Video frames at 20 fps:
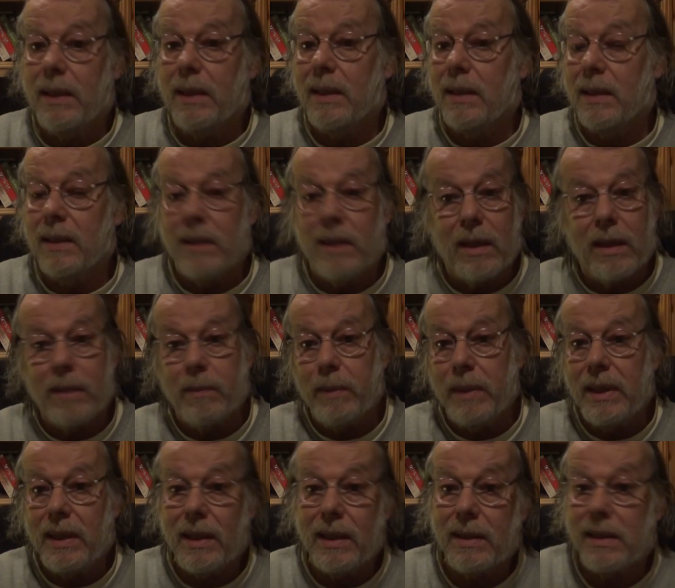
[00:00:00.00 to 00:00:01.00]
and not
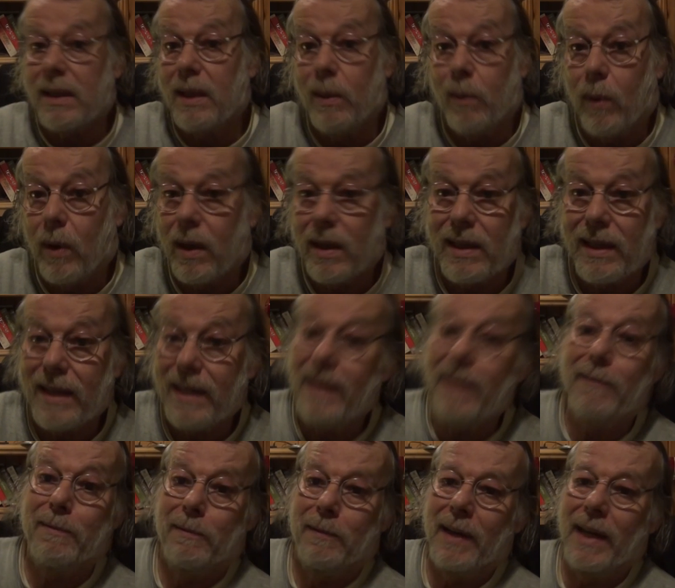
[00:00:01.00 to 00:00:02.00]
because I want
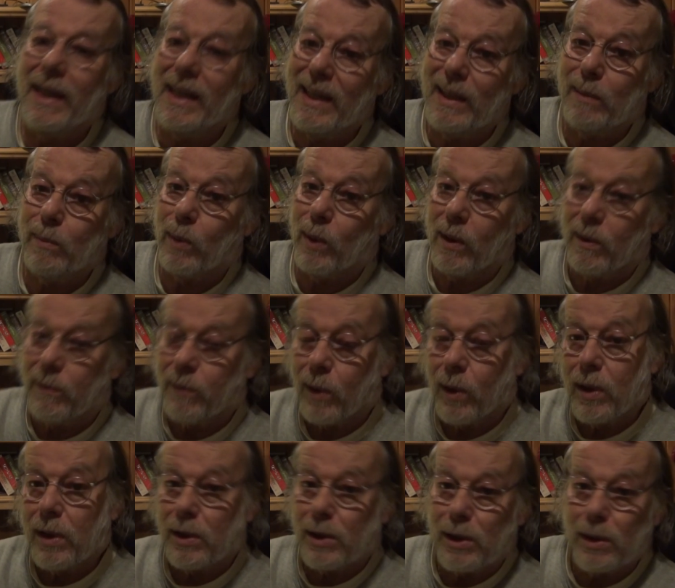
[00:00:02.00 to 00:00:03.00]
any fame or
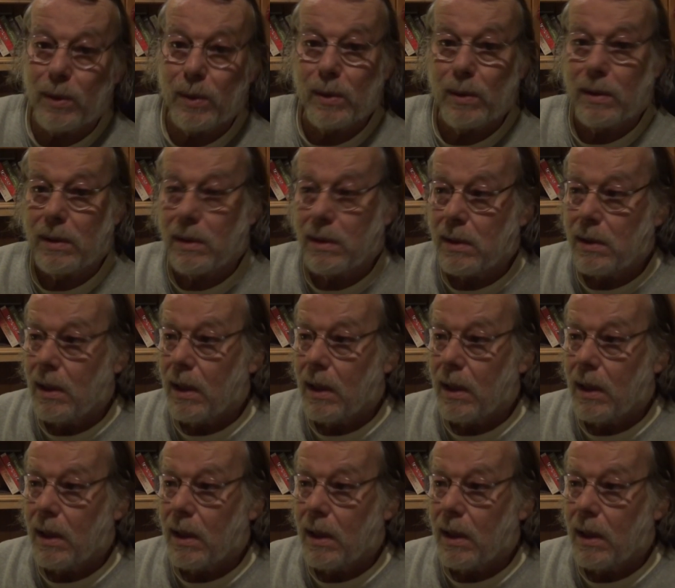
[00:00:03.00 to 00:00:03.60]
fortune.